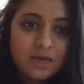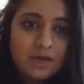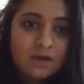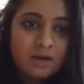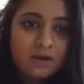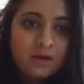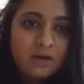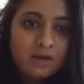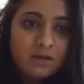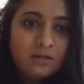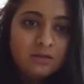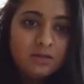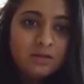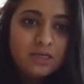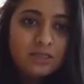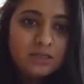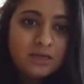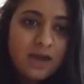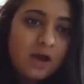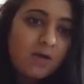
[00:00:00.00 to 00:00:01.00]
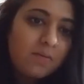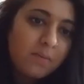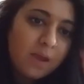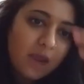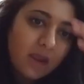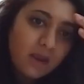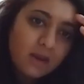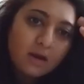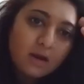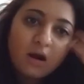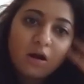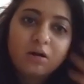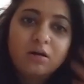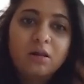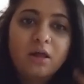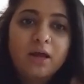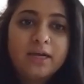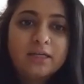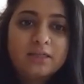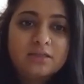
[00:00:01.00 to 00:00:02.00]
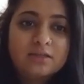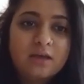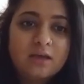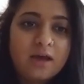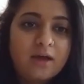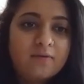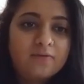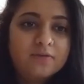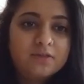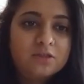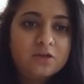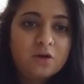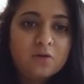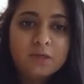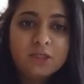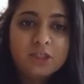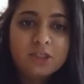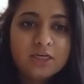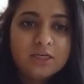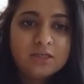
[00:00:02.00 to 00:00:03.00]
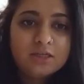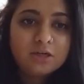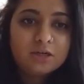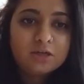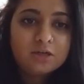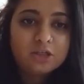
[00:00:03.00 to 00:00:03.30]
And this now made our clients' lives so much easier.